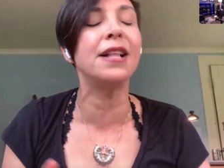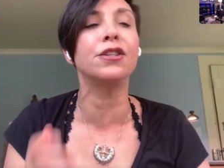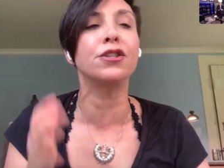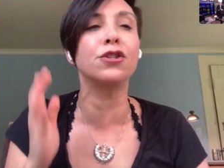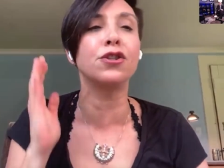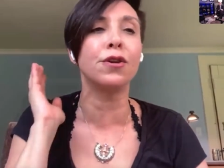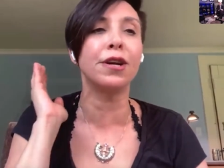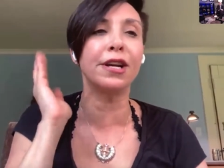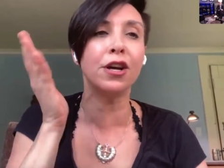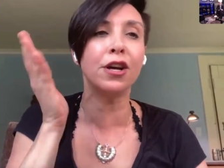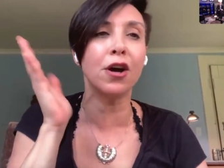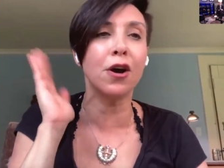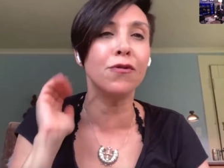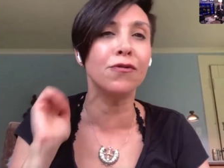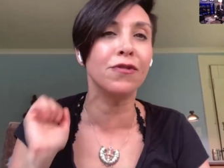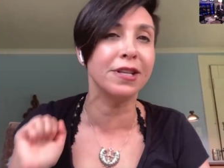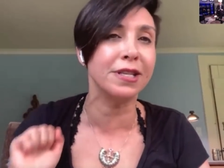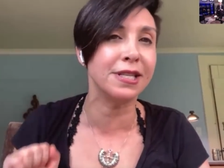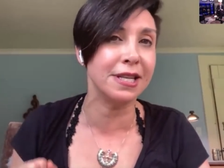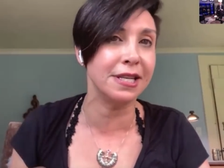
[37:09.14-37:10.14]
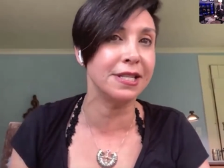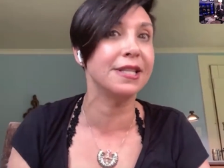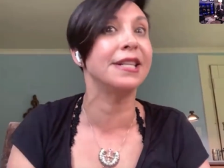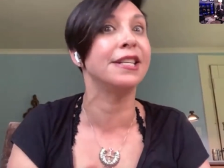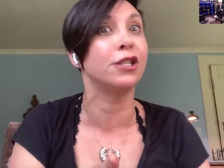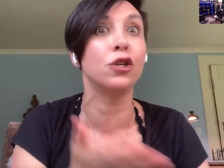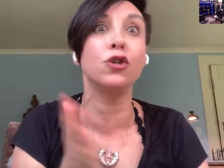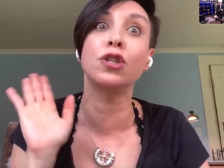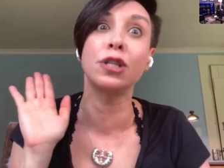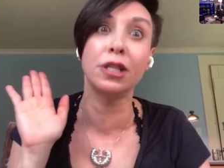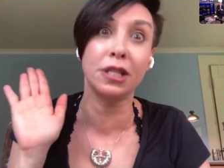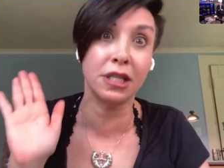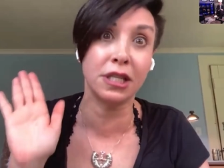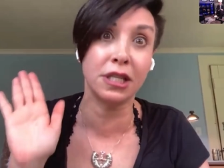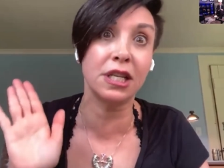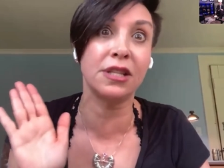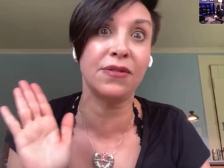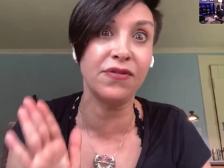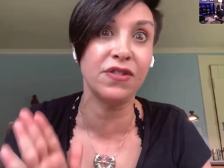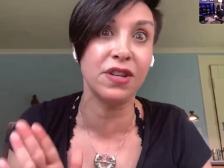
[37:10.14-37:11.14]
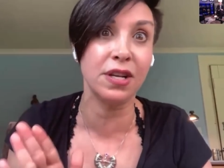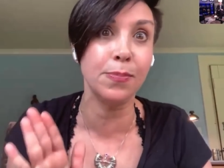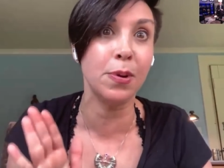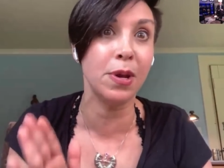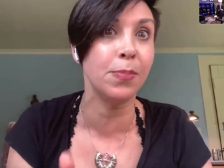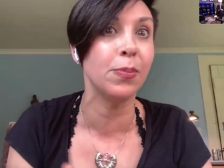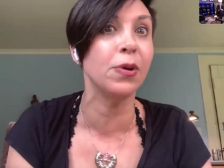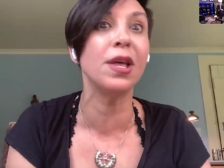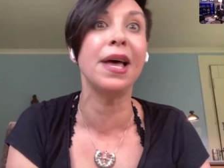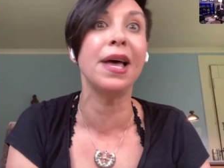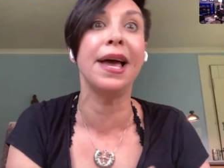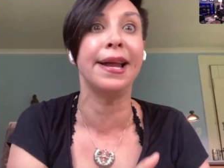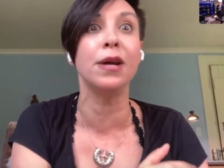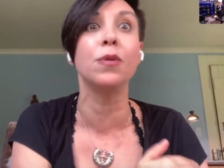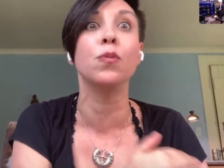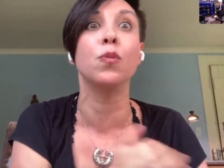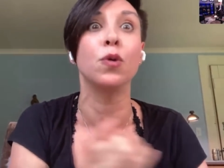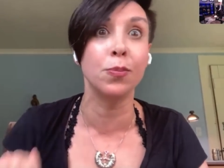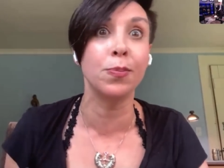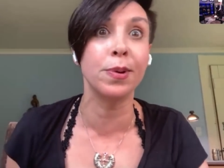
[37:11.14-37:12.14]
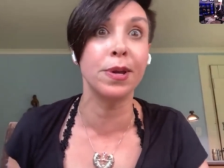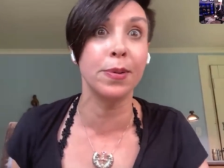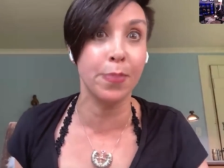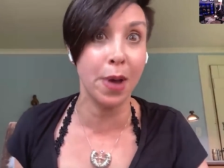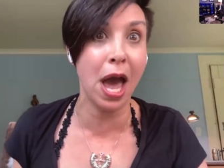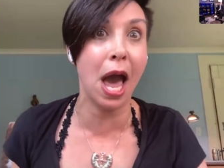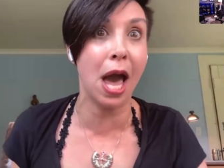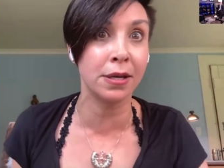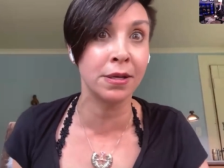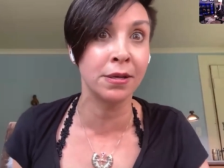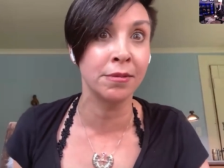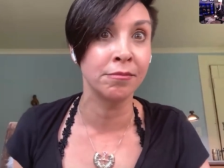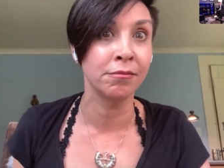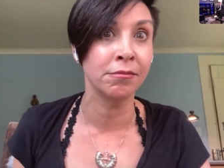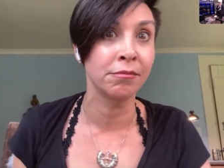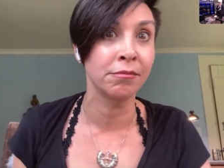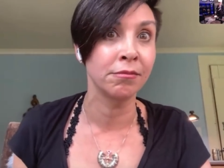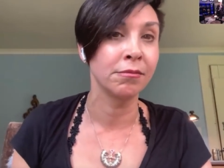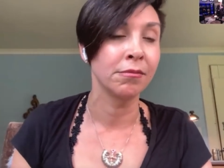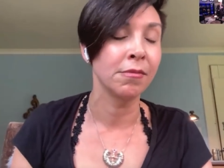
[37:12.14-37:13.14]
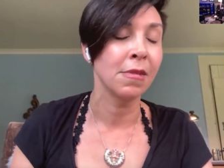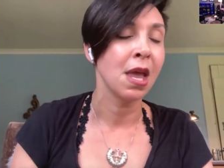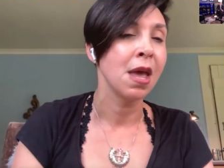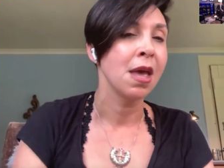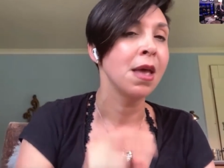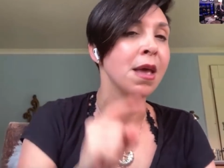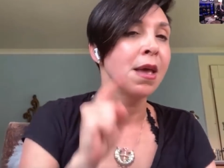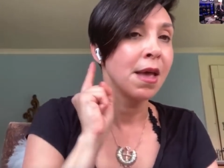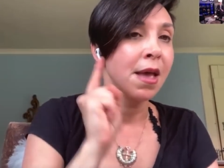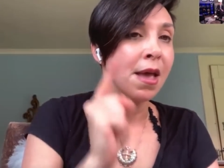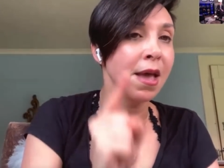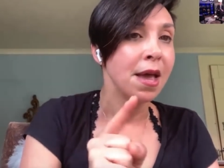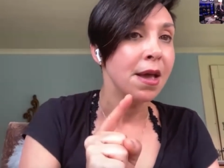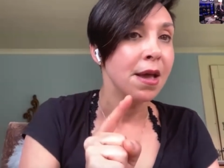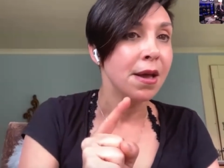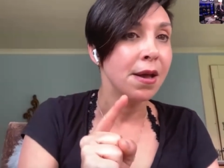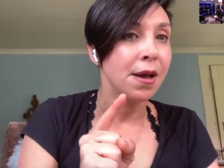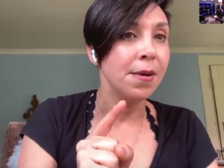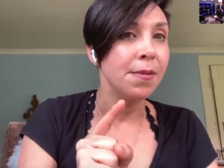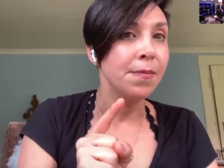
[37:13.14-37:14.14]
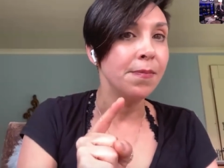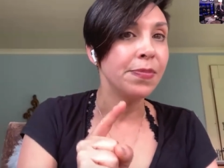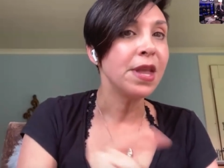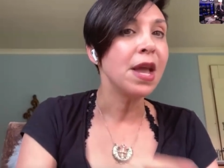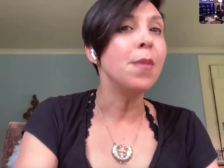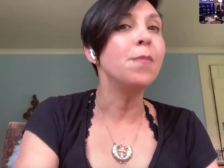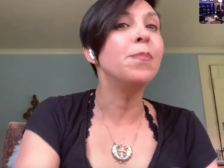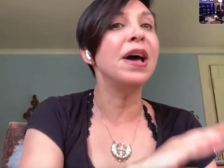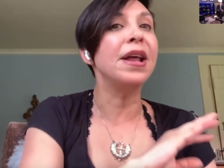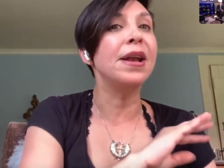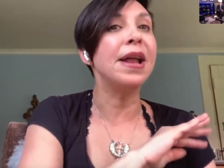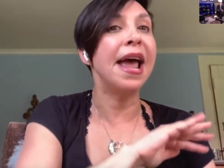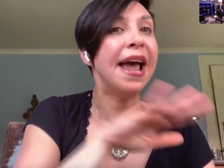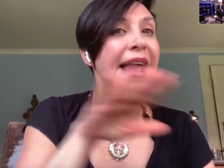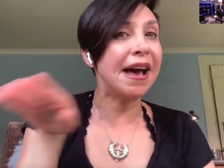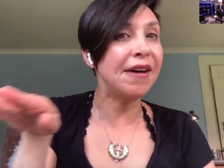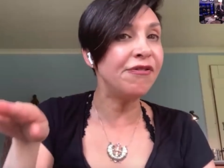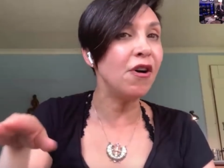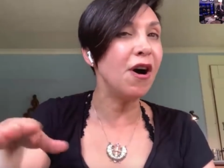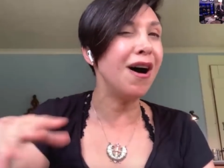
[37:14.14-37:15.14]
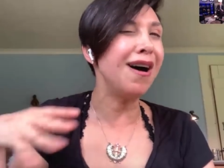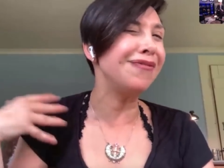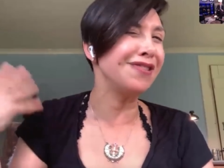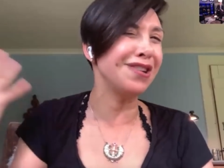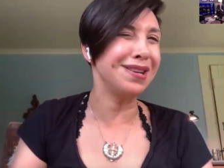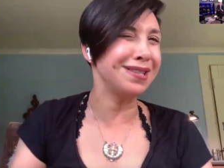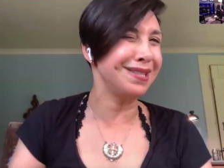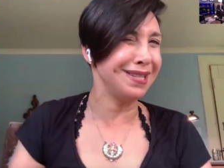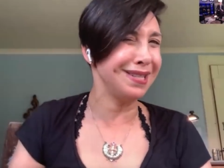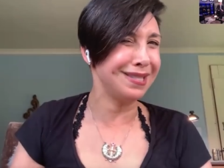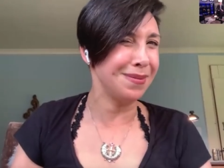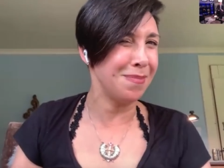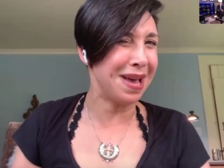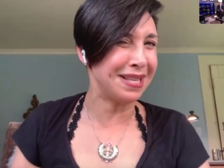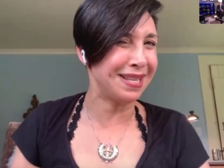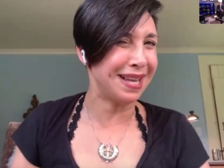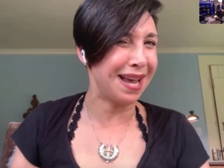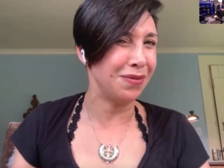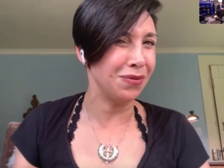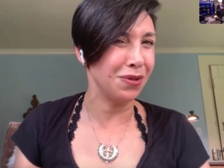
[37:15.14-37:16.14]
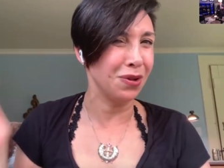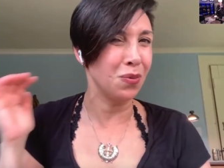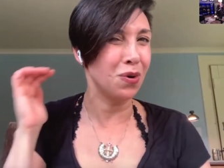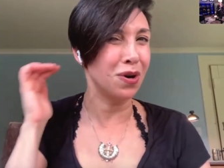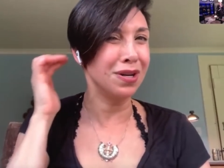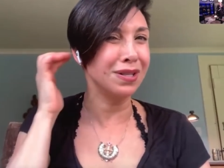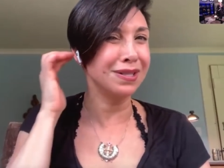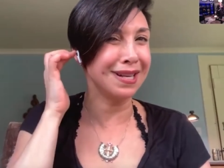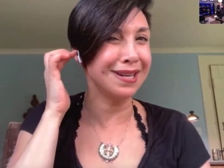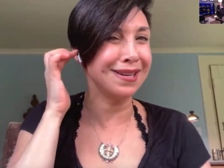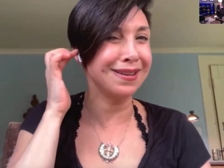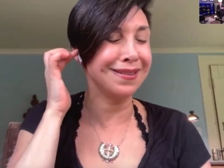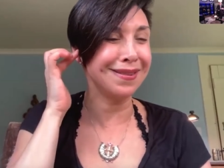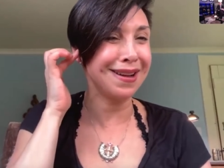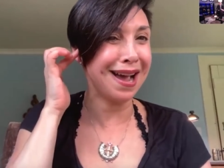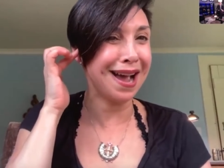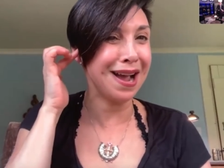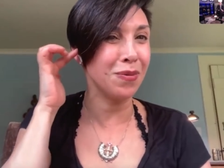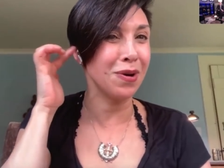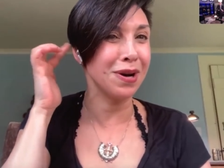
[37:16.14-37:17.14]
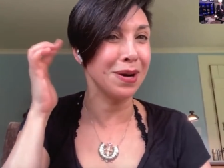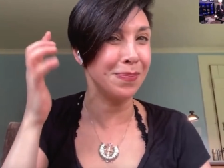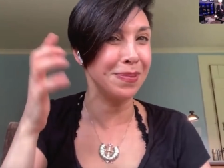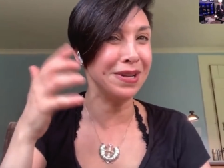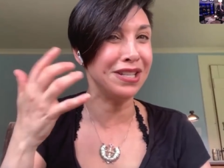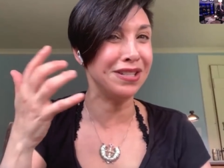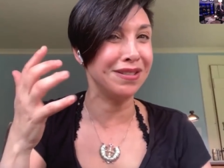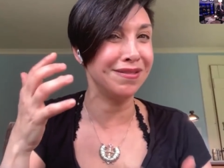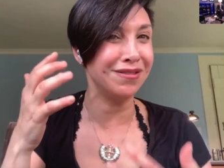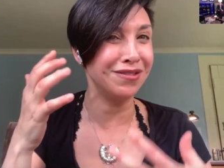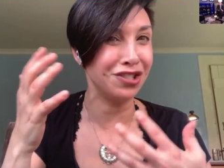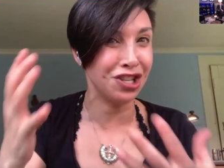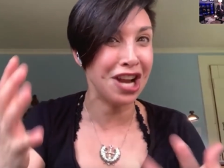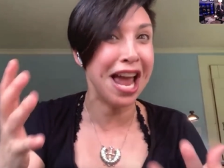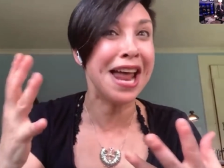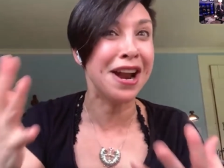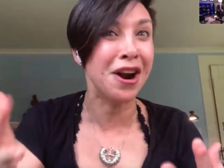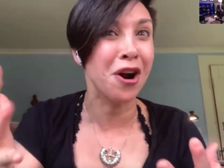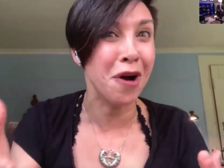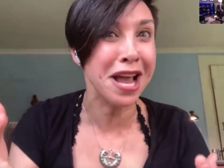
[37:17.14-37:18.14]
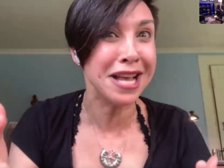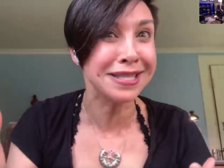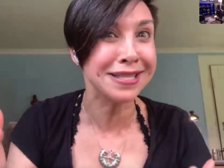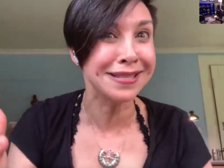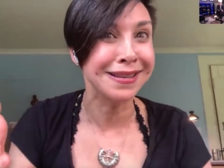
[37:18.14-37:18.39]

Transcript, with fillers: during COVID season, it's usually 650 people, and it will be back. Wow. But half off because it's a mess out in the world, and I want to be generous